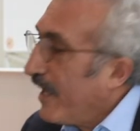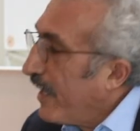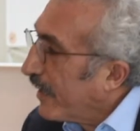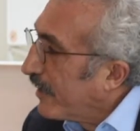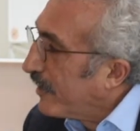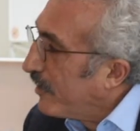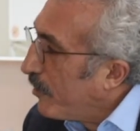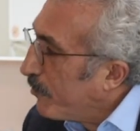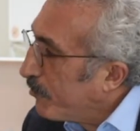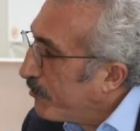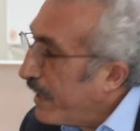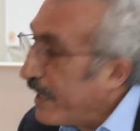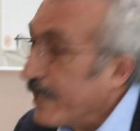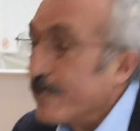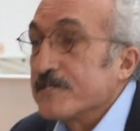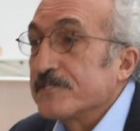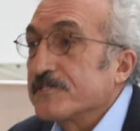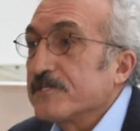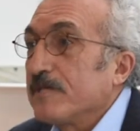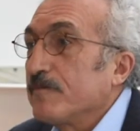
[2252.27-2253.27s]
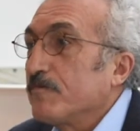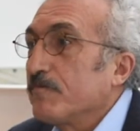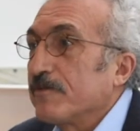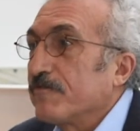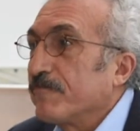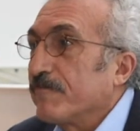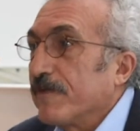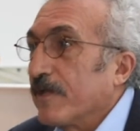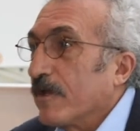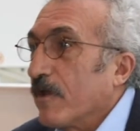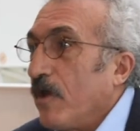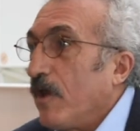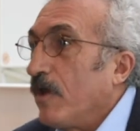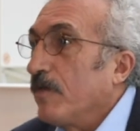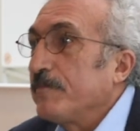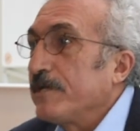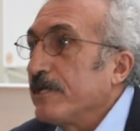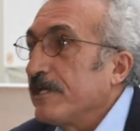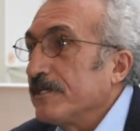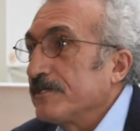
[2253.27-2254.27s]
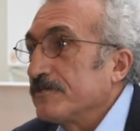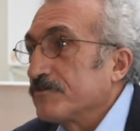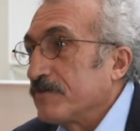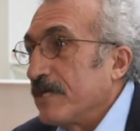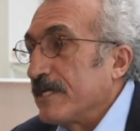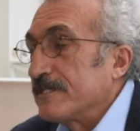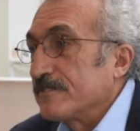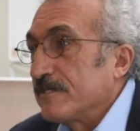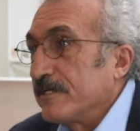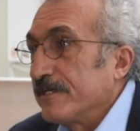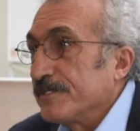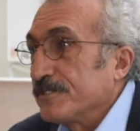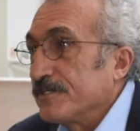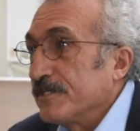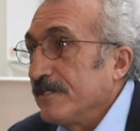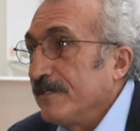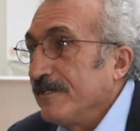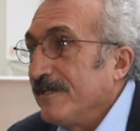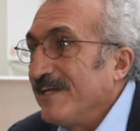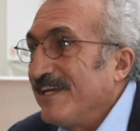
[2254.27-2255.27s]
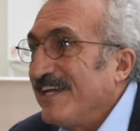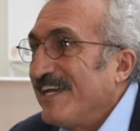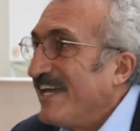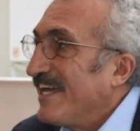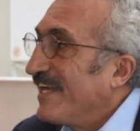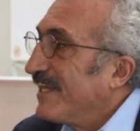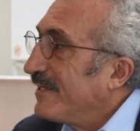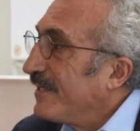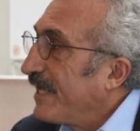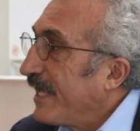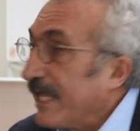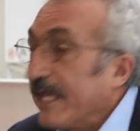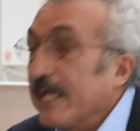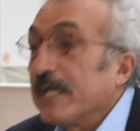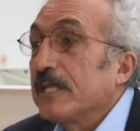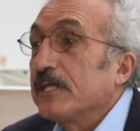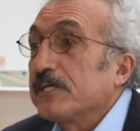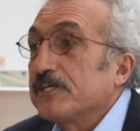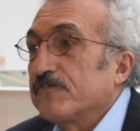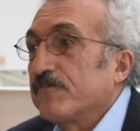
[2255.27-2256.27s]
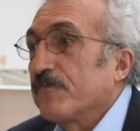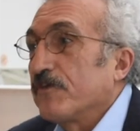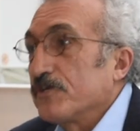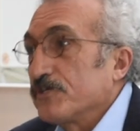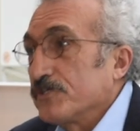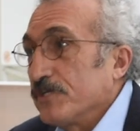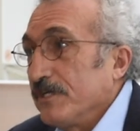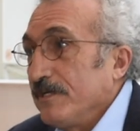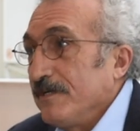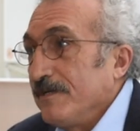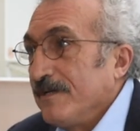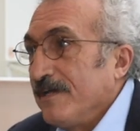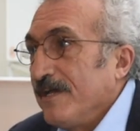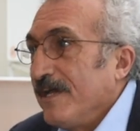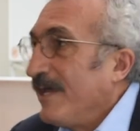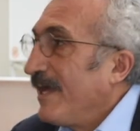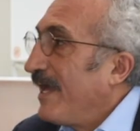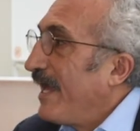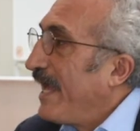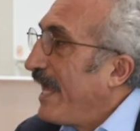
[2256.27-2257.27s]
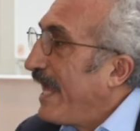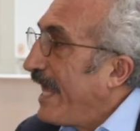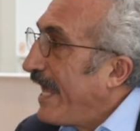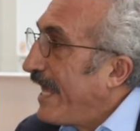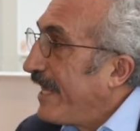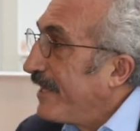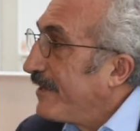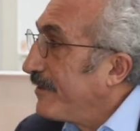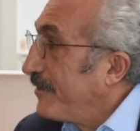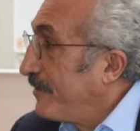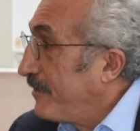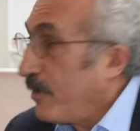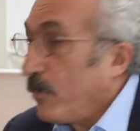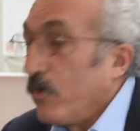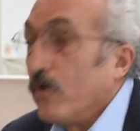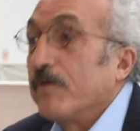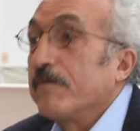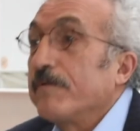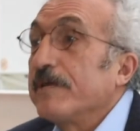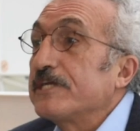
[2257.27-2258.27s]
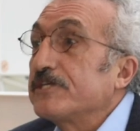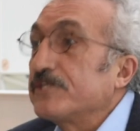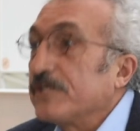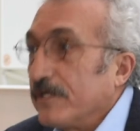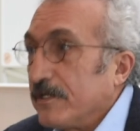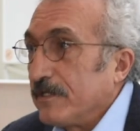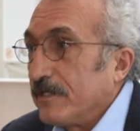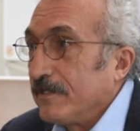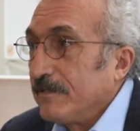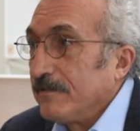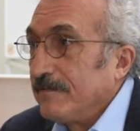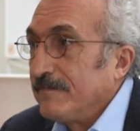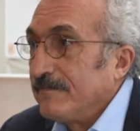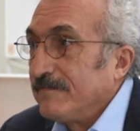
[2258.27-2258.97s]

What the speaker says: a comparison between Khamenei's translation, the English version, and the original